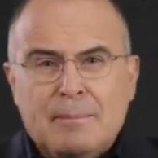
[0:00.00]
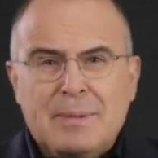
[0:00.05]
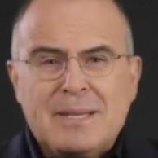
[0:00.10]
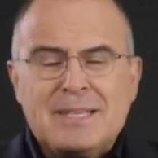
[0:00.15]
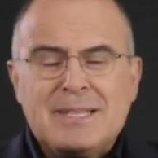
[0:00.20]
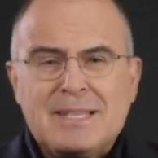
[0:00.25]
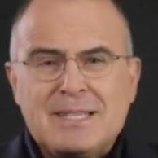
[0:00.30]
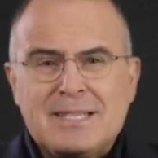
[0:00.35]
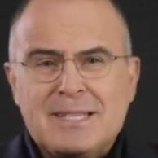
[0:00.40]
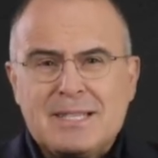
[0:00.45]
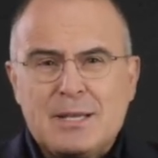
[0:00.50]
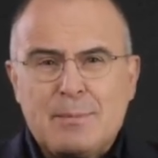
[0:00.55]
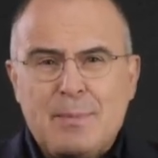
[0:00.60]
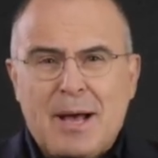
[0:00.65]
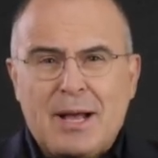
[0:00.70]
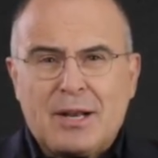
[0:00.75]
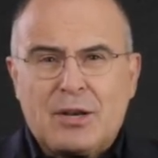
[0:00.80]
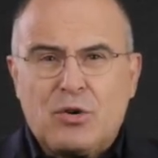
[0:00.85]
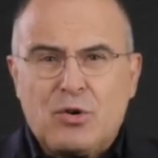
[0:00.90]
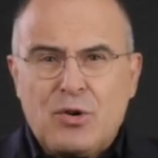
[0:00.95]
Business is
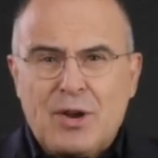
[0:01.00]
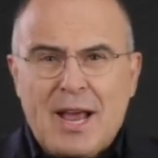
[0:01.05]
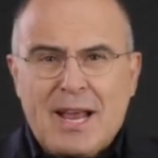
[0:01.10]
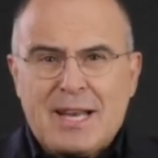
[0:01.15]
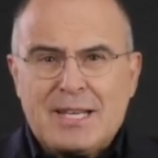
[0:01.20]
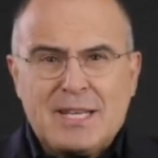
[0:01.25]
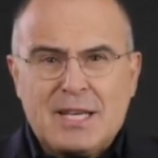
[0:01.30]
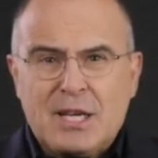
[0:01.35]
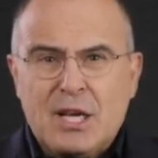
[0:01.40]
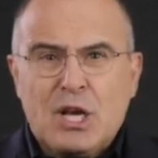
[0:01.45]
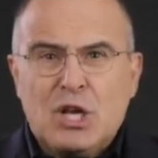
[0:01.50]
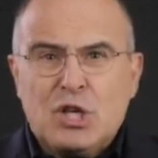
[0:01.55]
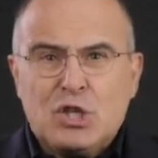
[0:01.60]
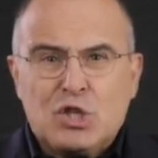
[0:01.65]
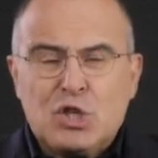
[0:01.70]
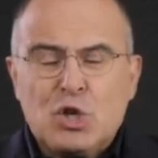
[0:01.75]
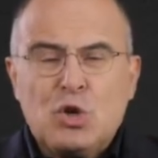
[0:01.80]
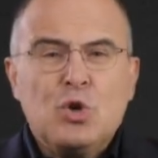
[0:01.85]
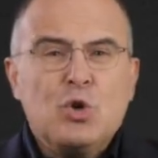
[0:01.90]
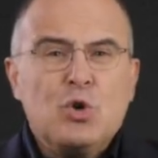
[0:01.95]
about creating
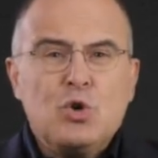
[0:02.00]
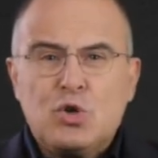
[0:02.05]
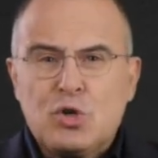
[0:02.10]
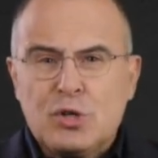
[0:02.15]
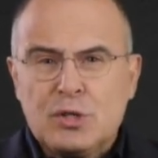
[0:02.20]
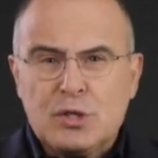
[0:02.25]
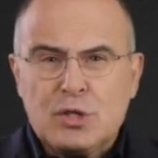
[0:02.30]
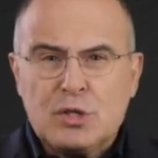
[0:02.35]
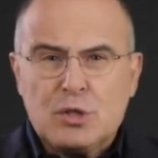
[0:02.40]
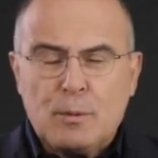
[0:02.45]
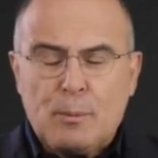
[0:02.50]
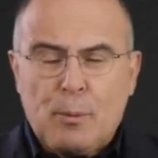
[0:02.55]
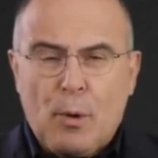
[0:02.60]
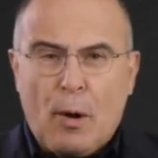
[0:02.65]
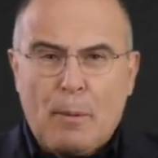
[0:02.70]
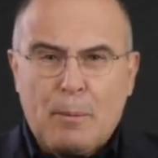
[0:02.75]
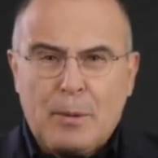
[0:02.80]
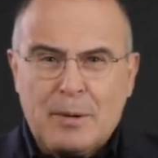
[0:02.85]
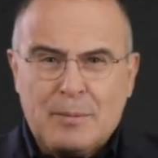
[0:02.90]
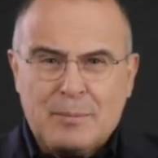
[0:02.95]
solutions to
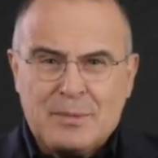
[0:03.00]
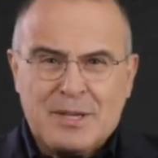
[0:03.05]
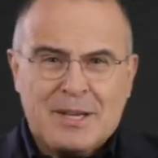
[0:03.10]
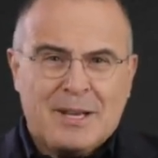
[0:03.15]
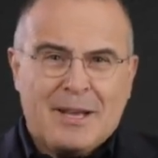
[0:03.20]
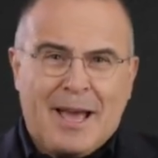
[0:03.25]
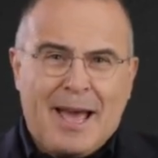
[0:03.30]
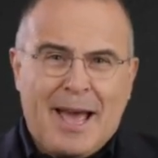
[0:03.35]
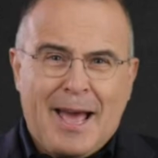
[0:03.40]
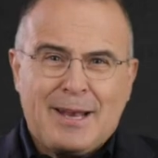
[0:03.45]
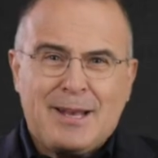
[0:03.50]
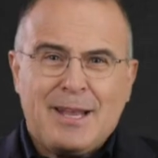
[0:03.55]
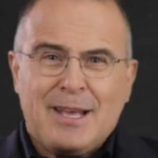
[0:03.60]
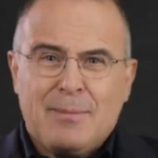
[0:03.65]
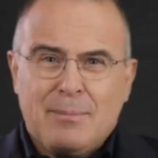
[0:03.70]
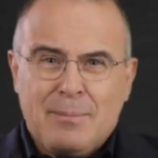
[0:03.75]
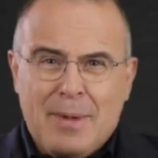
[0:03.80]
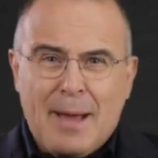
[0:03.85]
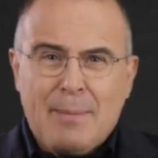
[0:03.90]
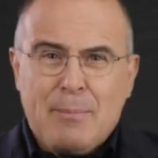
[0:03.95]
problems.
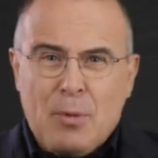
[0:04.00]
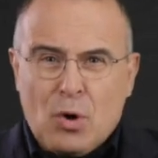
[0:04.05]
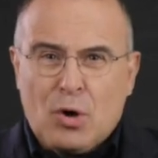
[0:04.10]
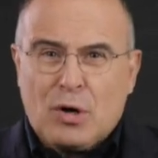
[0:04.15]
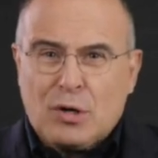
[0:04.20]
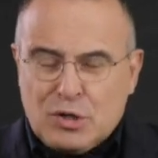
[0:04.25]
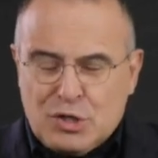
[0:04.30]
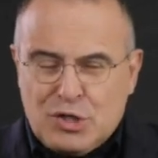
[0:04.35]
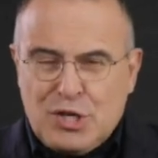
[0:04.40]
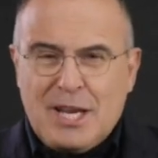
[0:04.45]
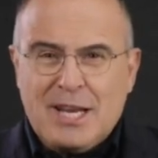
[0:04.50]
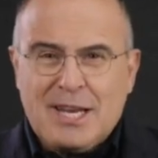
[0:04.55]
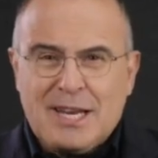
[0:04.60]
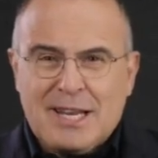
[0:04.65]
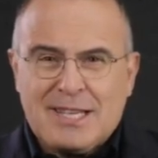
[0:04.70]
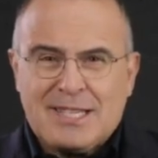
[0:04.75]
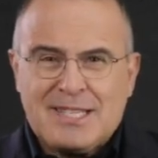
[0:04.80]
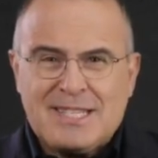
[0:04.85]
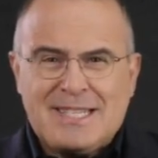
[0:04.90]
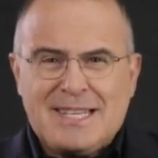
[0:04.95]
And my book,
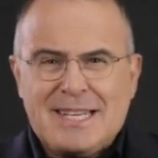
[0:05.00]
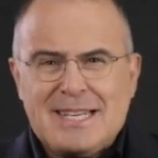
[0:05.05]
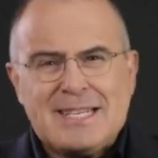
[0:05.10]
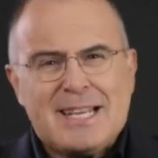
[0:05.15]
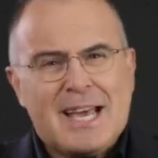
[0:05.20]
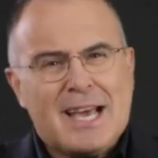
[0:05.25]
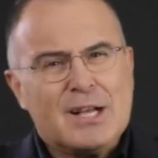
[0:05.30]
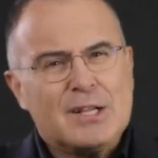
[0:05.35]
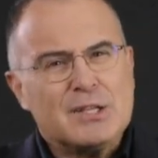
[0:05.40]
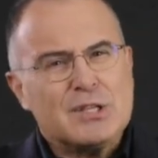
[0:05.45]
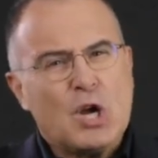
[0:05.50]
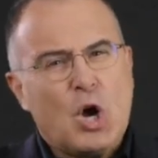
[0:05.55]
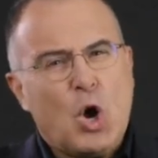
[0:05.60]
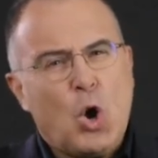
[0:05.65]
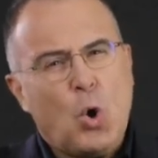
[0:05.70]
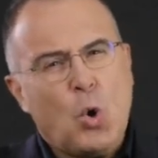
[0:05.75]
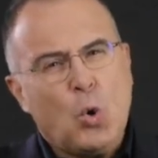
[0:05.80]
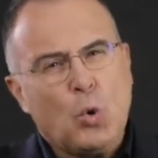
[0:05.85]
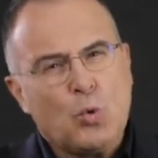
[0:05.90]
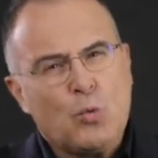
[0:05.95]
Genius, details a
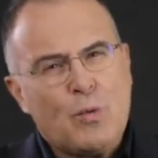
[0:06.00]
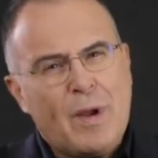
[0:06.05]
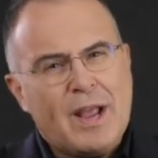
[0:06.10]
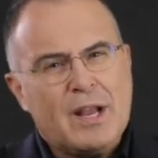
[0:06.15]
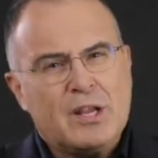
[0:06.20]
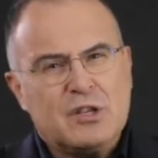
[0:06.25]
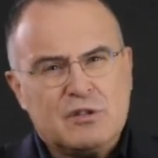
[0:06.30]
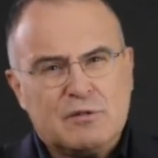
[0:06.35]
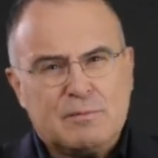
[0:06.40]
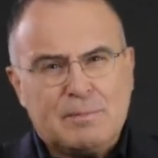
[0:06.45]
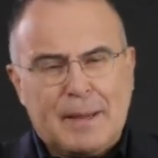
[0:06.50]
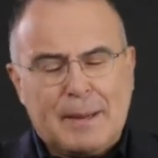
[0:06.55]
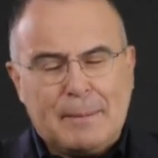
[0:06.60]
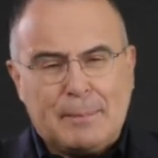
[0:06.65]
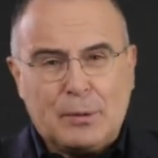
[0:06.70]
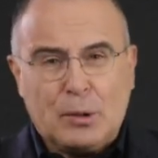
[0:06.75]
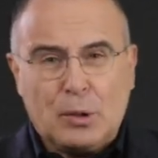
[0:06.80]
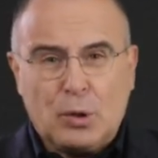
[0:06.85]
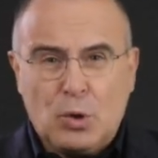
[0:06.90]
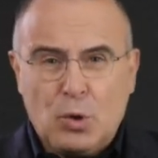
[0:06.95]
whole range of
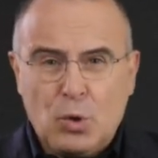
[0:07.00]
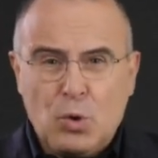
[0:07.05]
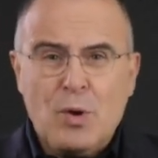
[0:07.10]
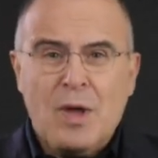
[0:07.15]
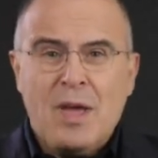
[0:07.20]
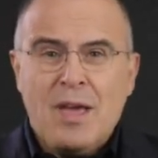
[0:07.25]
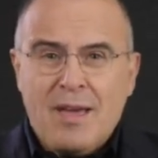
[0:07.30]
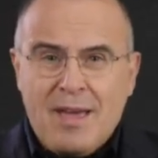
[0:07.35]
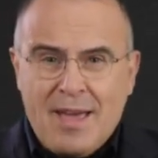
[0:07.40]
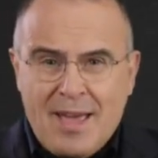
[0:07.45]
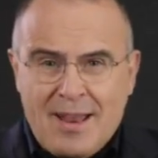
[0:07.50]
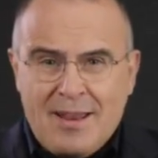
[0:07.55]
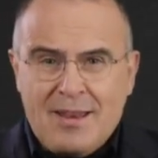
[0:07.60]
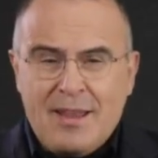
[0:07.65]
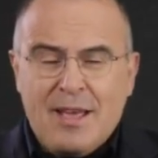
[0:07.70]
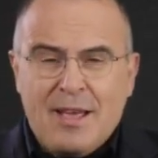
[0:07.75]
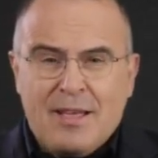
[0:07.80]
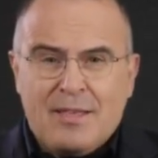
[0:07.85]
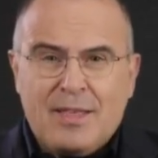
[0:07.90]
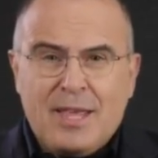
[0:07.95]
people who,
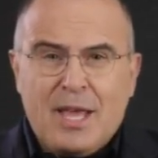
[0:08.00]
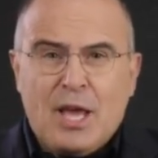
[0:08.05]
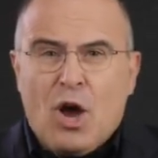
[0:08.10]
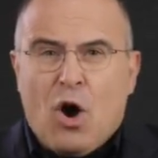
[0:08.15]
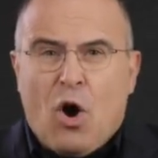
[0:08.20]
in the